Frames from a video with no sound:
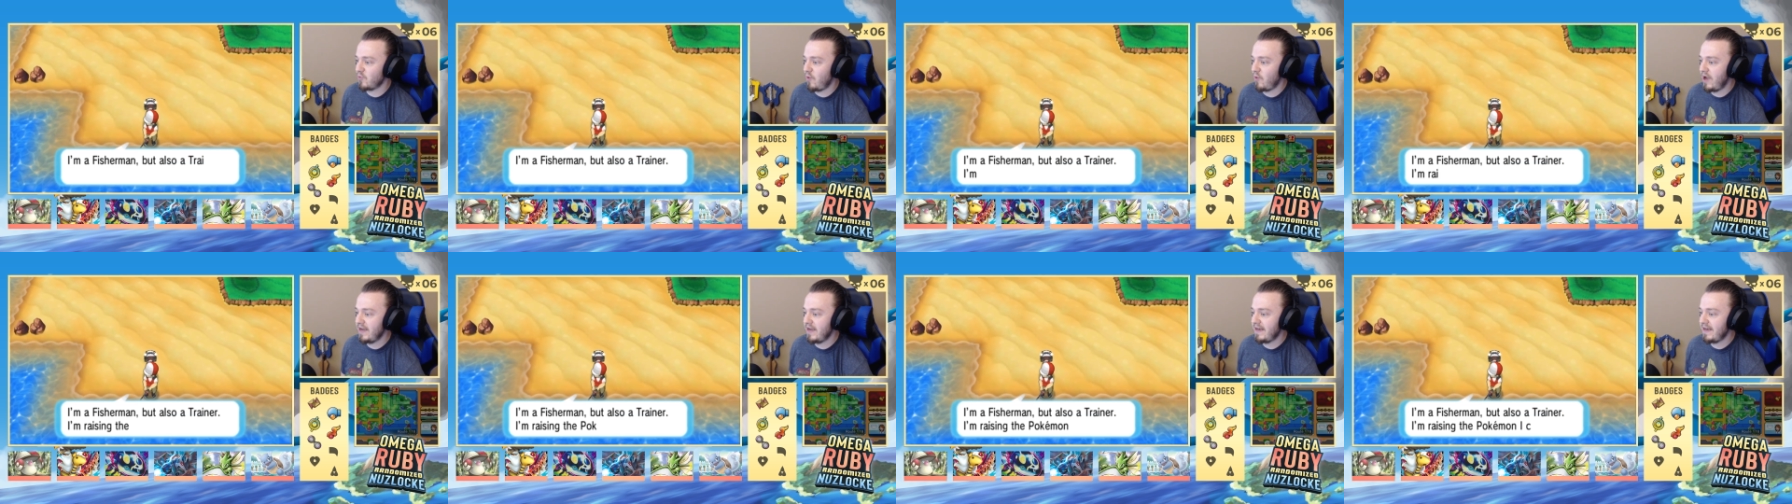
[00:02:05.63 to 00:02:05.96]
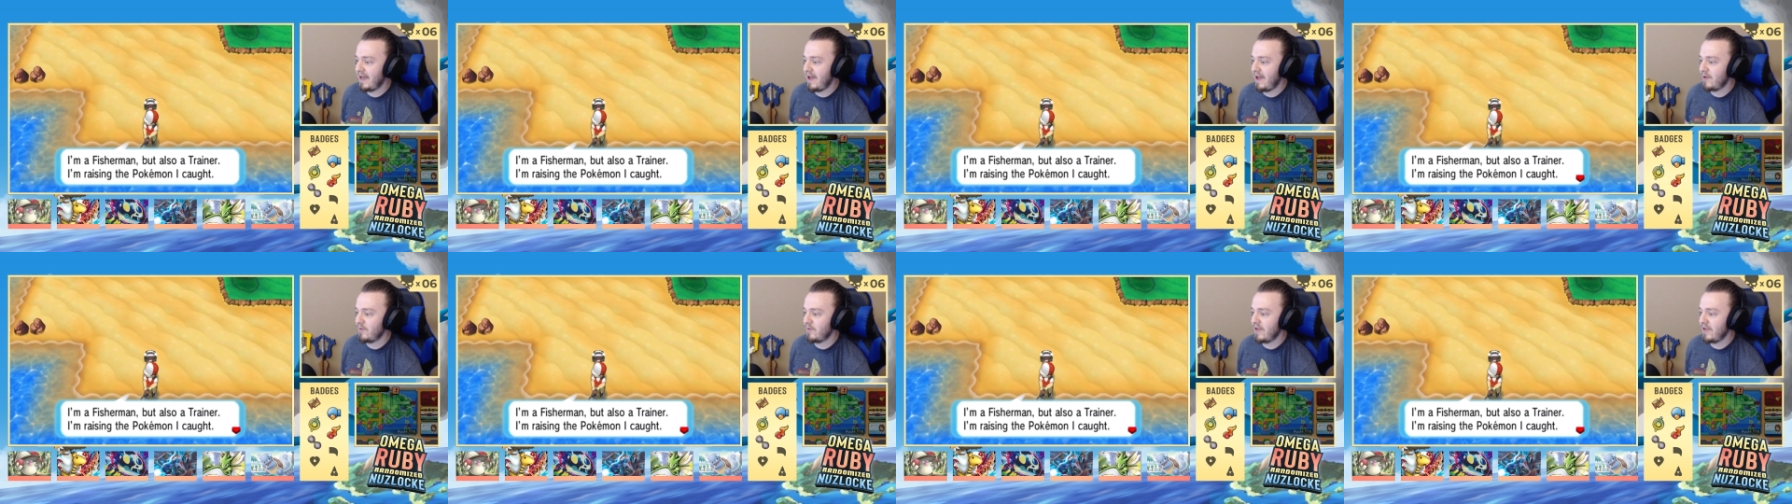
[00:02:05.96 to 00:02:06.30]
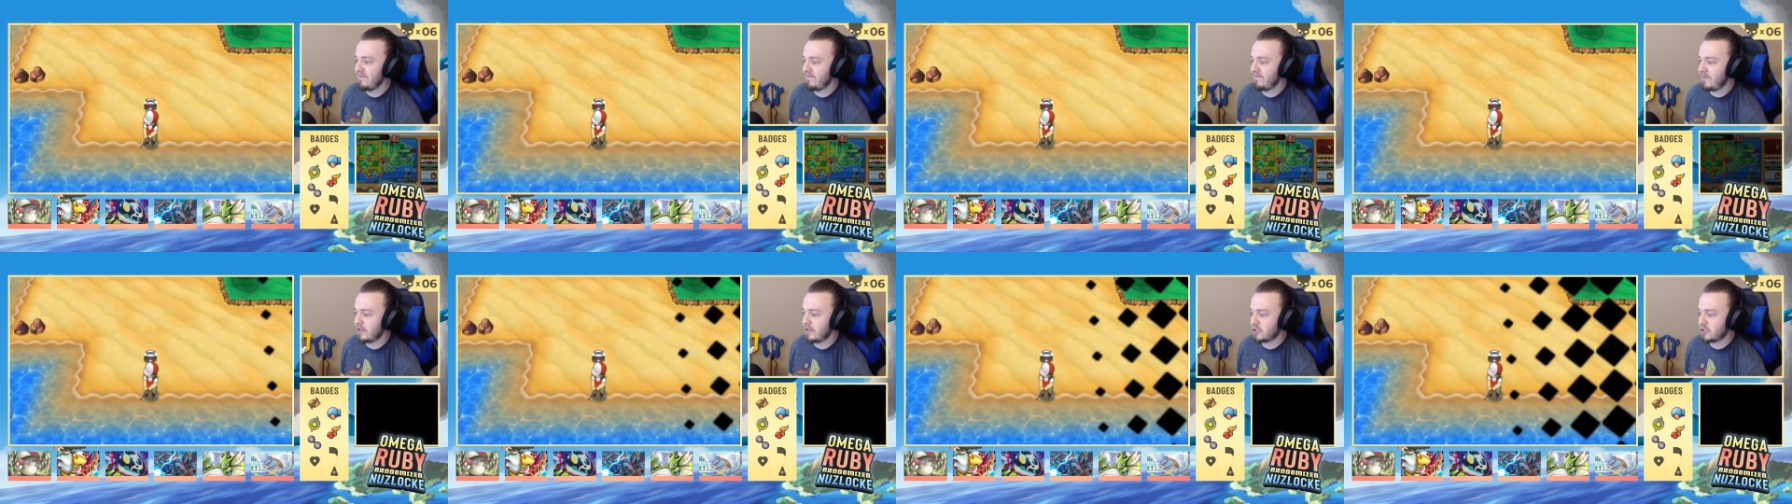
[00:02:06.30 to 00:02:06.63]
Why not? We
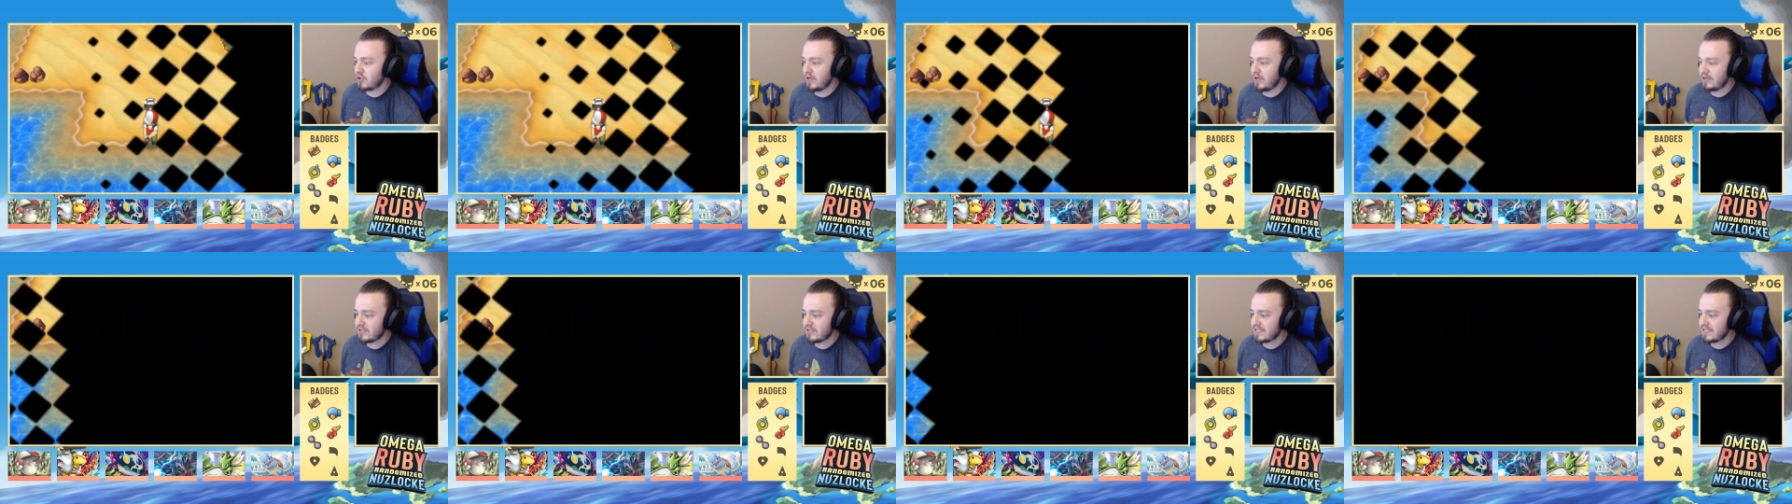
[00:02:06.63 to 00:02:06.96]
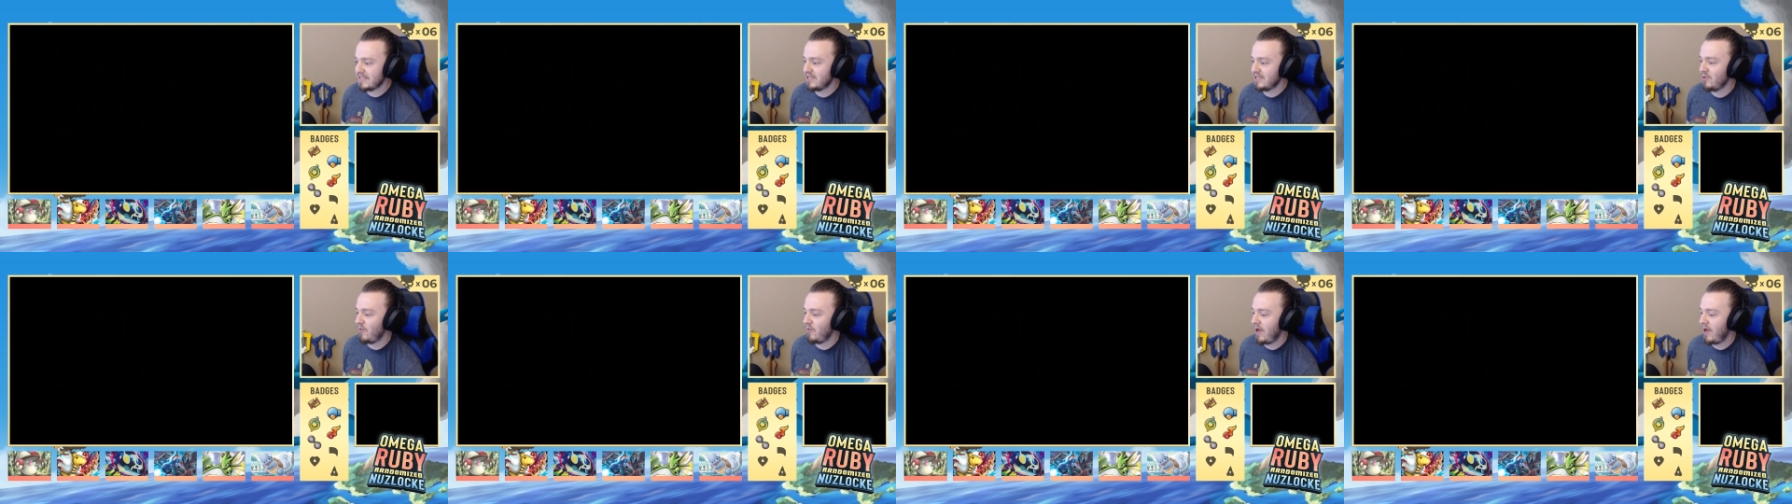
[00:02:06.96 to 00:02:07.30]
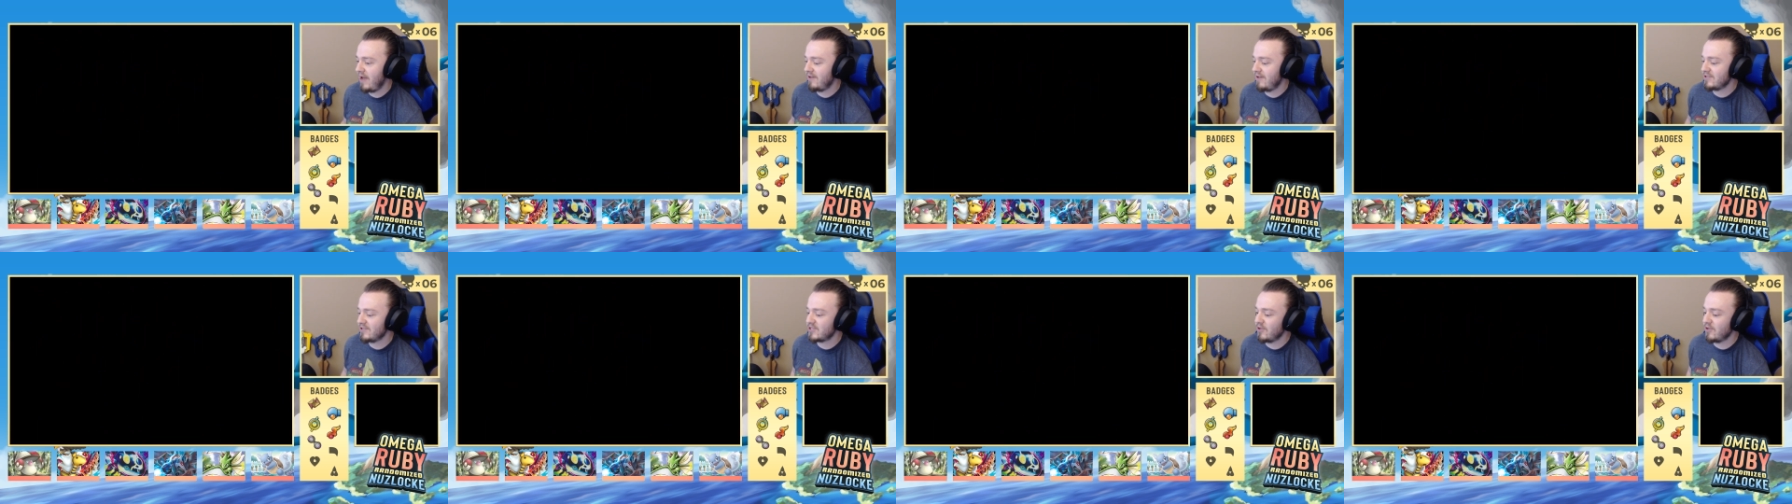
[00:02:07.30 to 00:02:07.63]
haven't fought trainers in a little
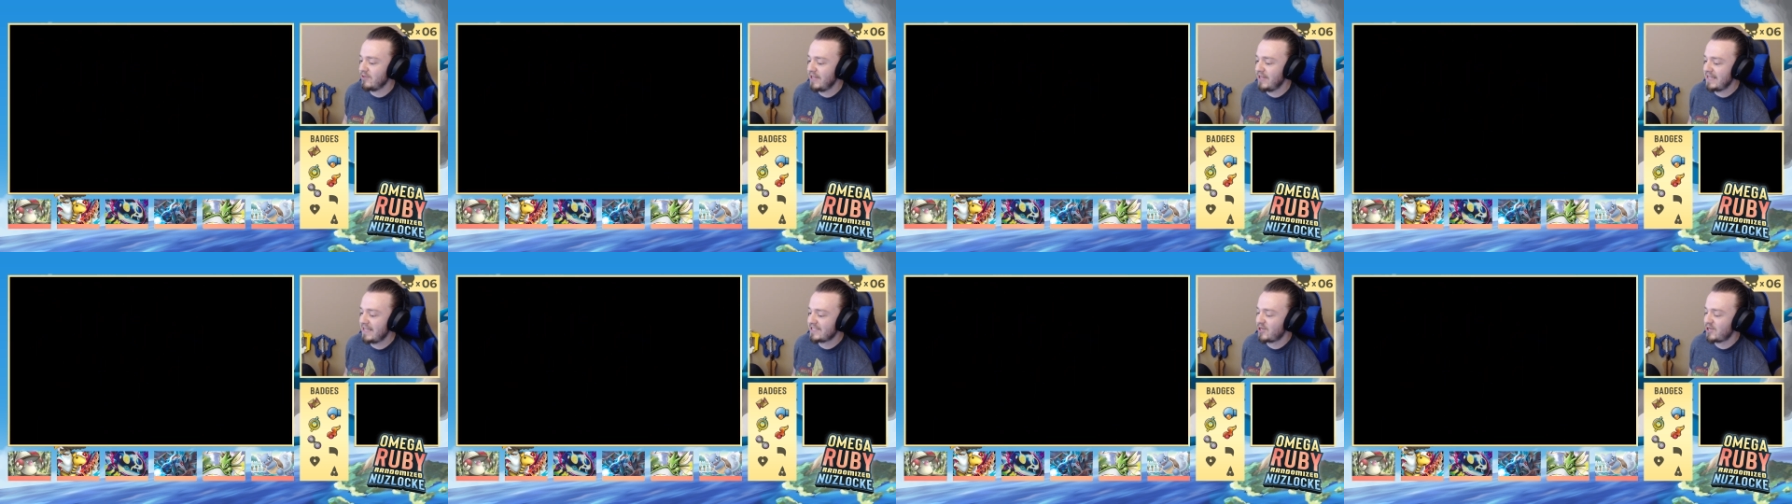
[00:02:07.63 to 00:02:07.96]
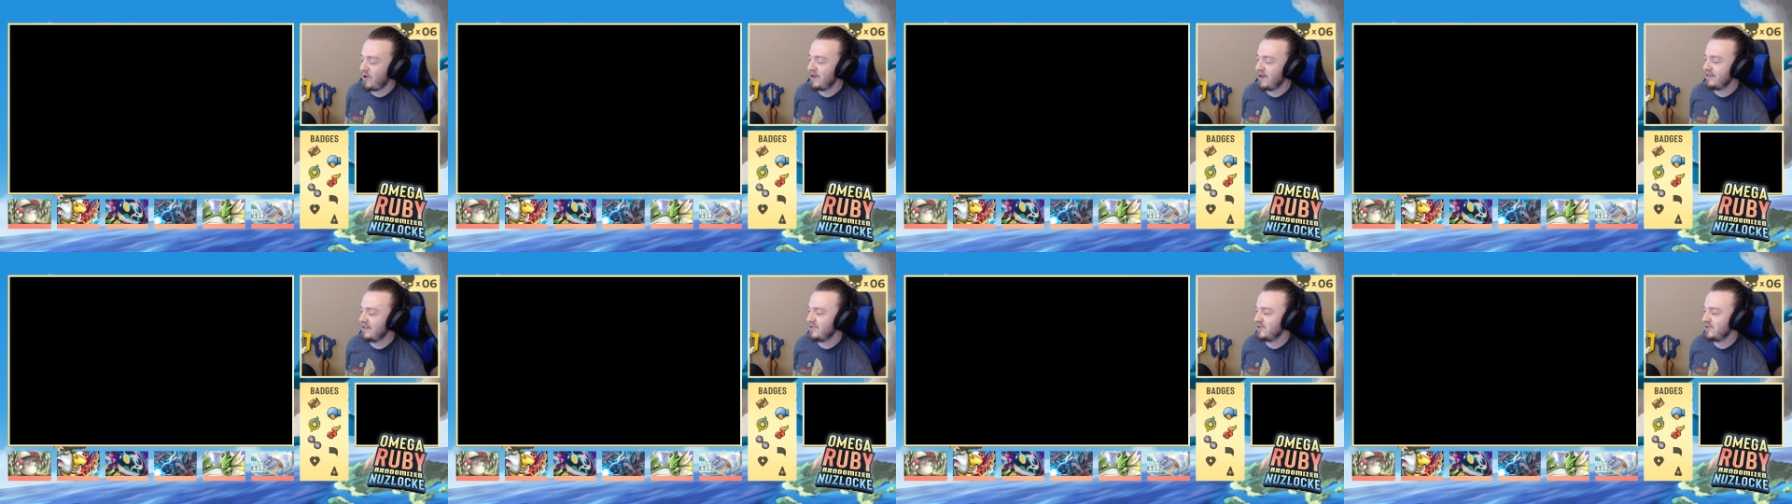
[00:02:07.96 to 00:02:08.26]
while, so let's go ahead and